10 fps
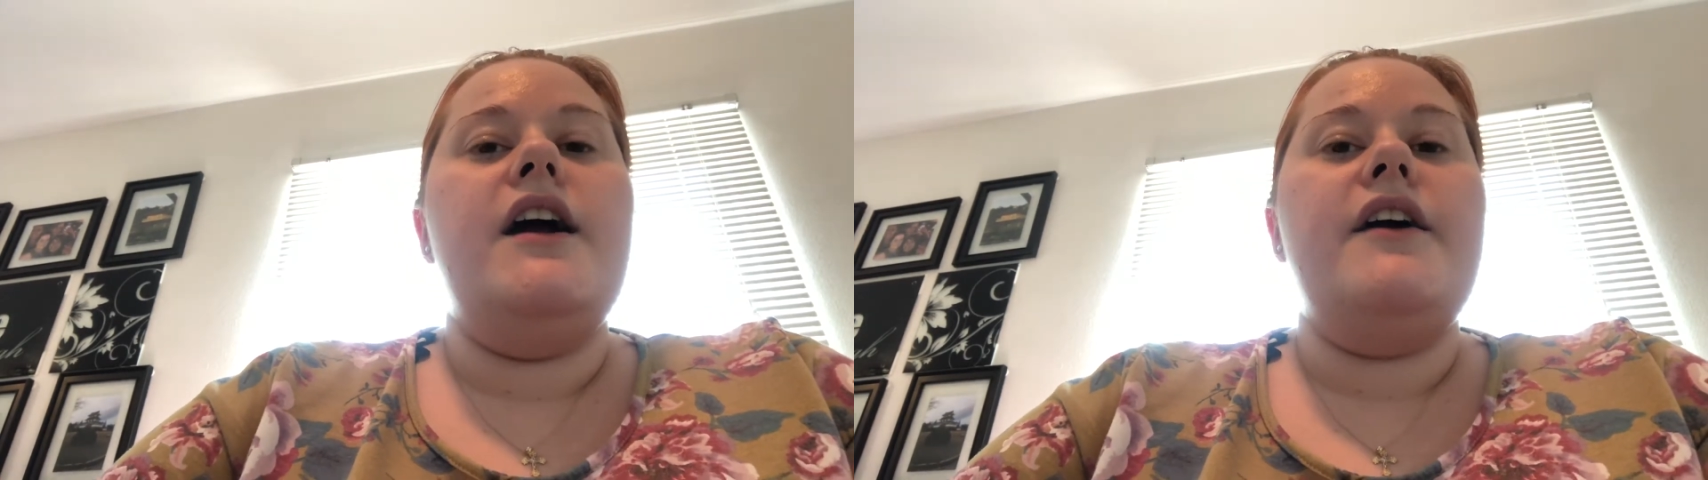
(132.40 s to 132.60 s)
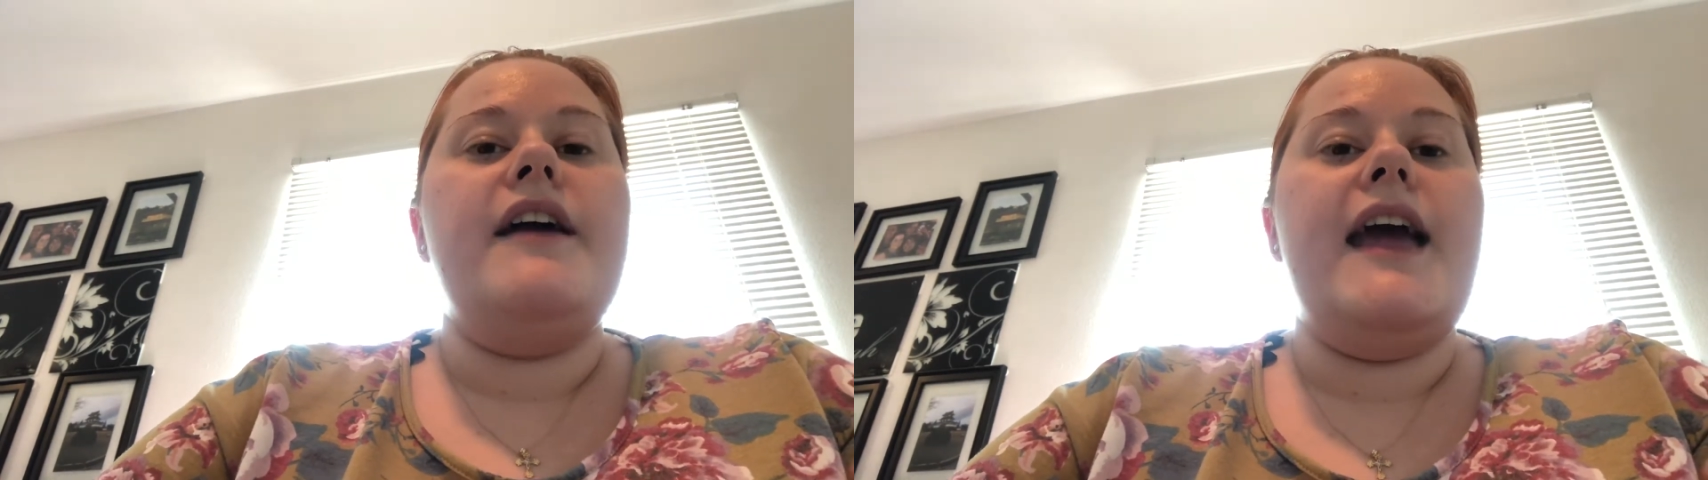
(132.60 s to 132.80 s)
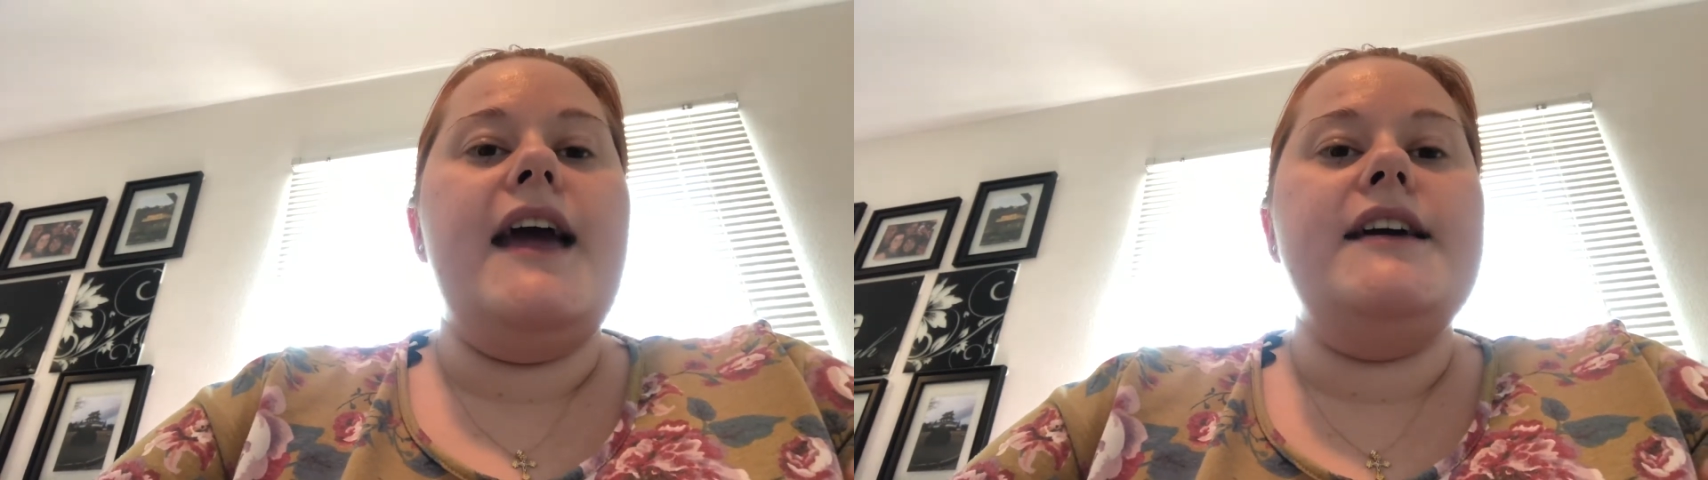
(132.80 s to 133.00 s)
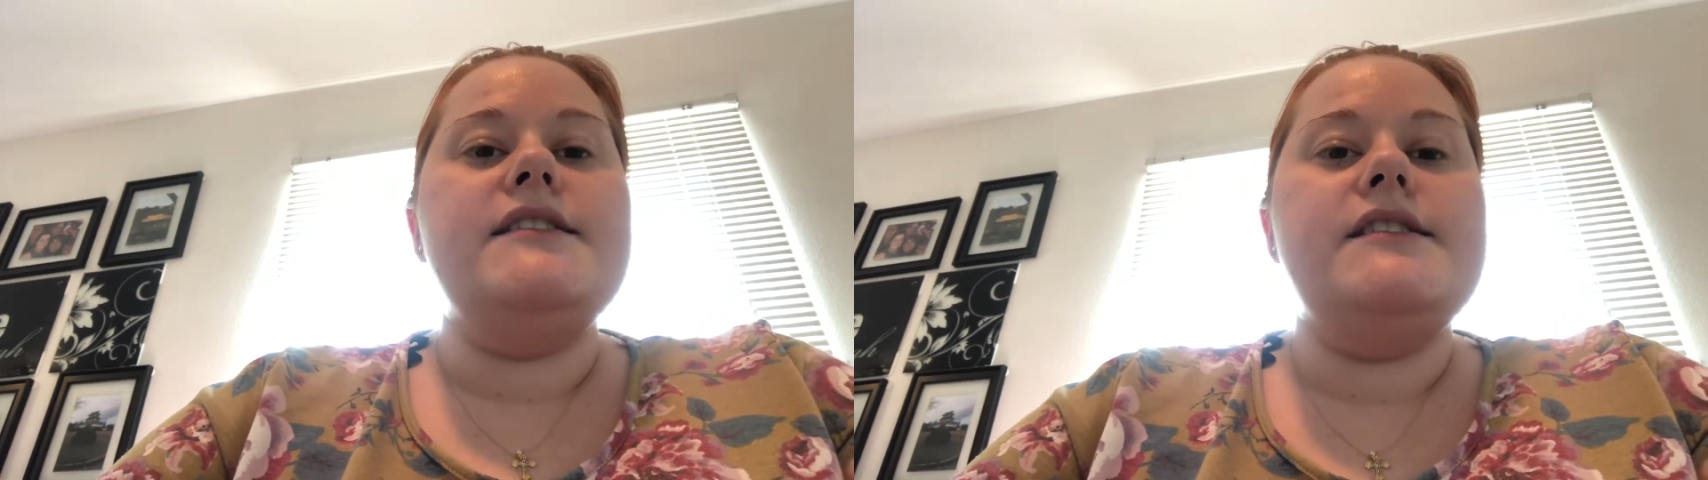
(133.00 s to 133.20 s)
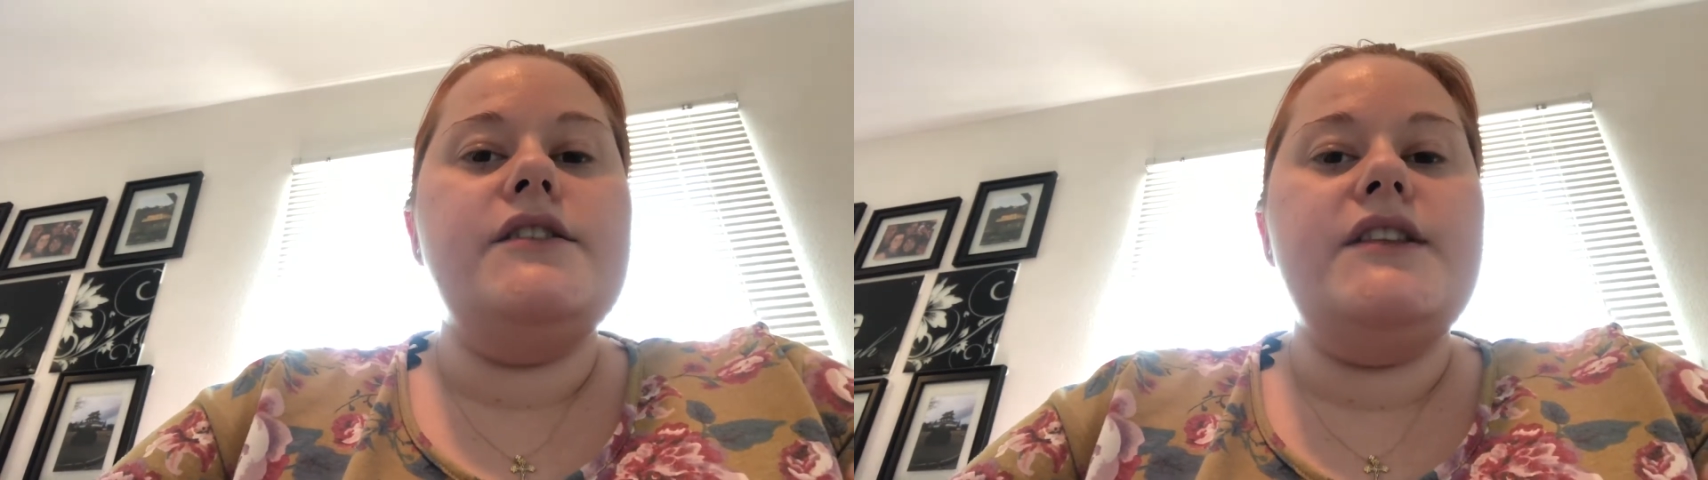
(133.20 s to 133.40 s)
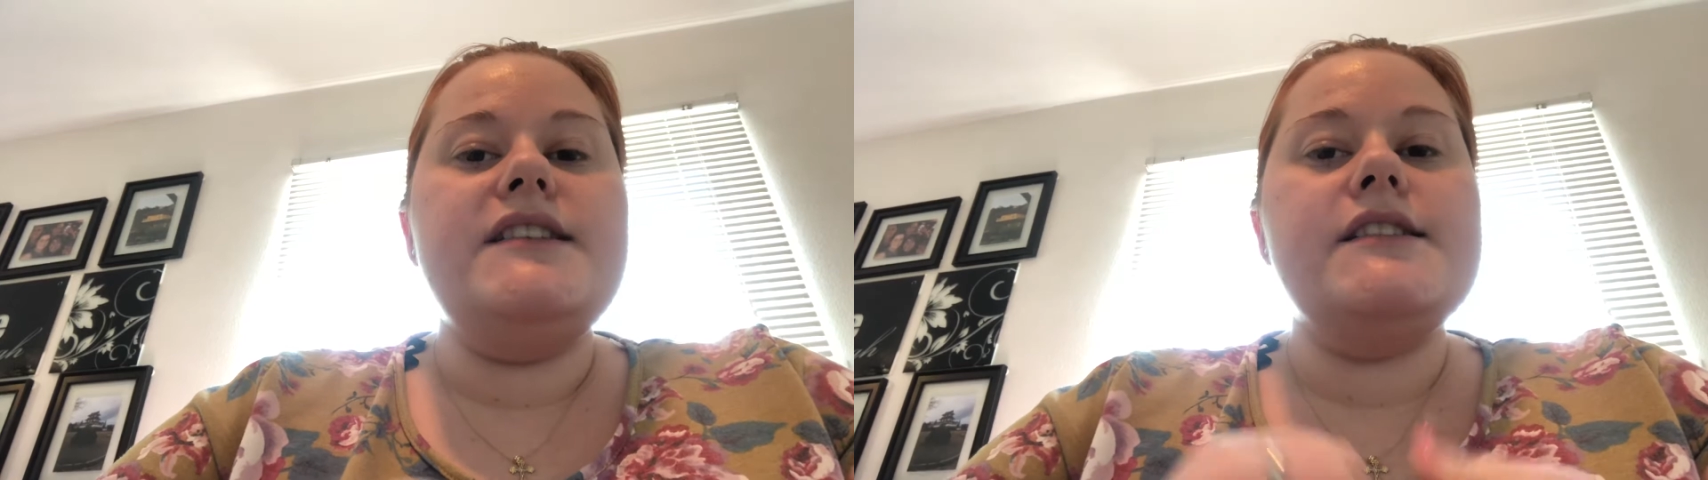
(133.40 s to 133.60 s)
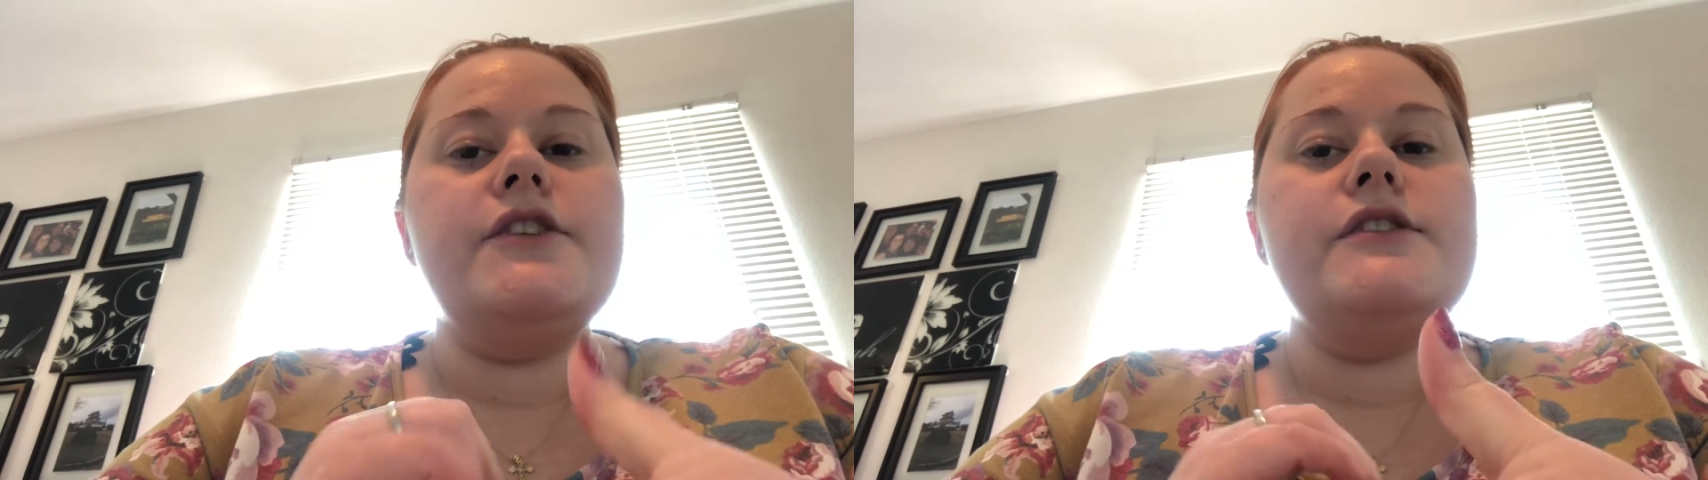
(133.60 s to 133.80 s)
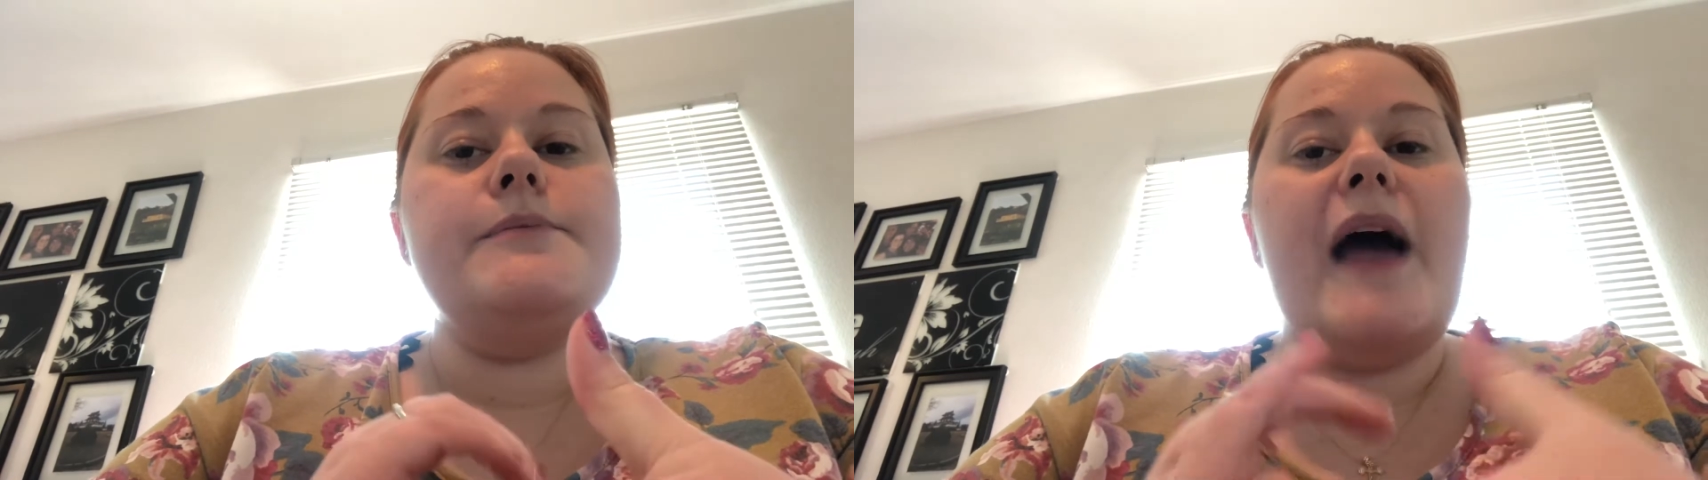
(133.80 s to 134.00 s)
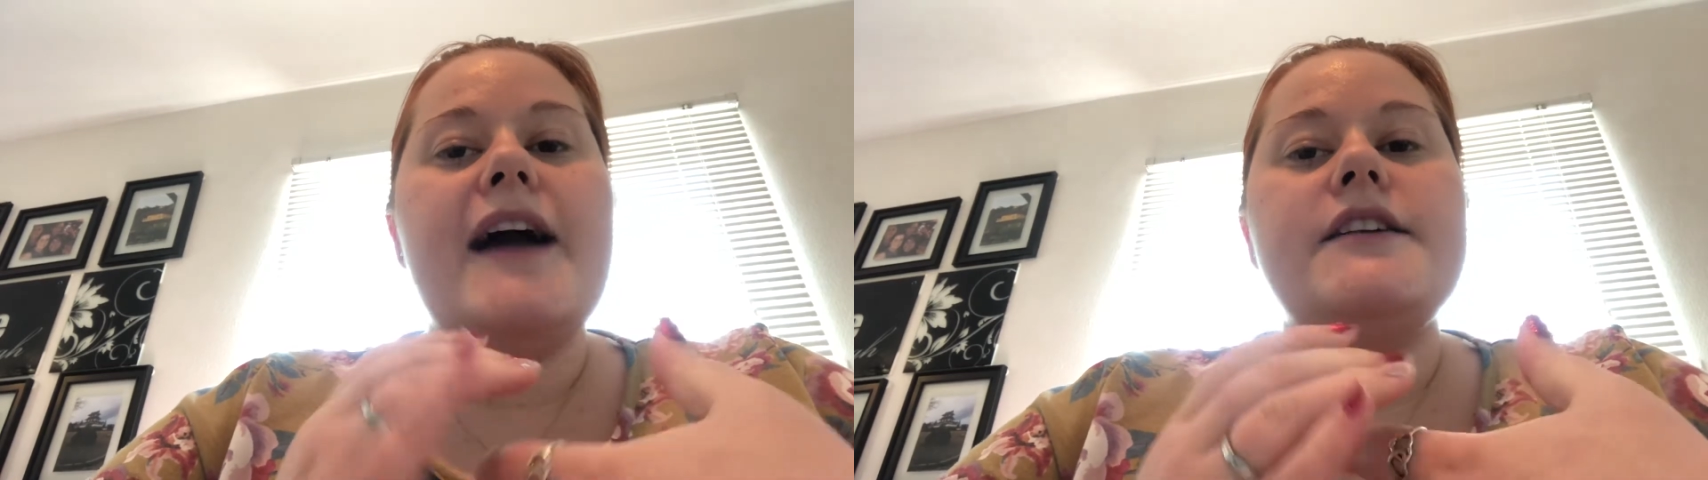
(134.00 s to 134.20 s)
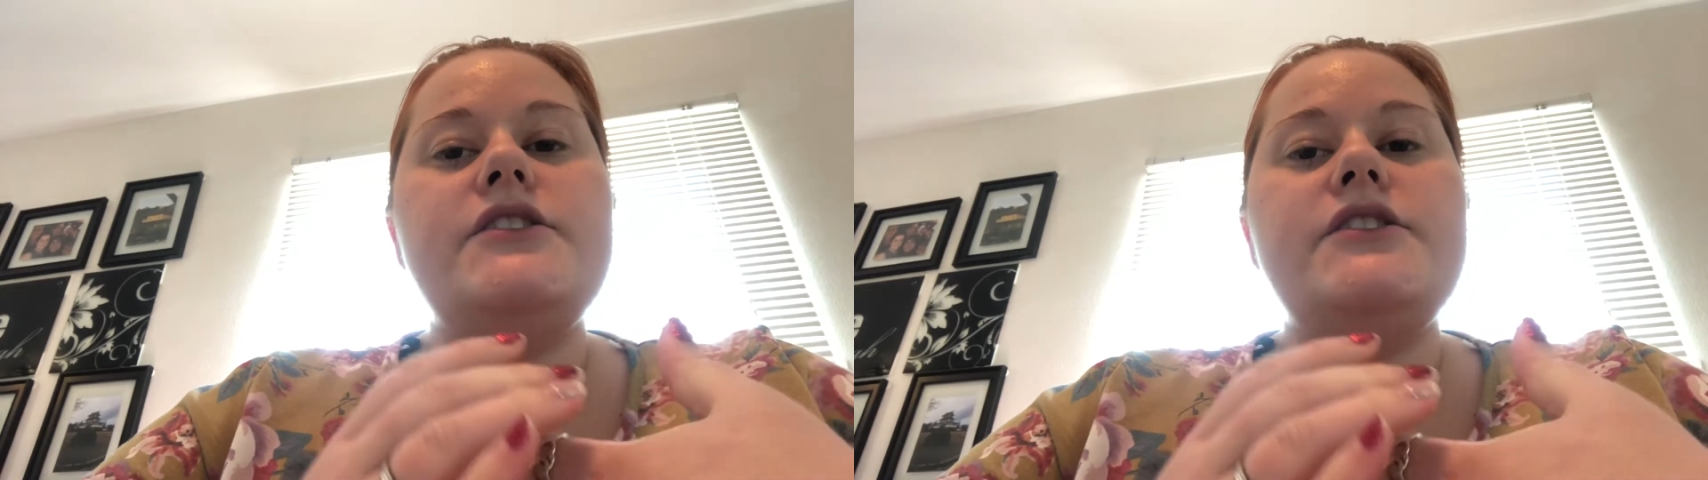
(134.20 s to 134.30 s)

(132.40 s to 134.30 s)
Okay, so this goes back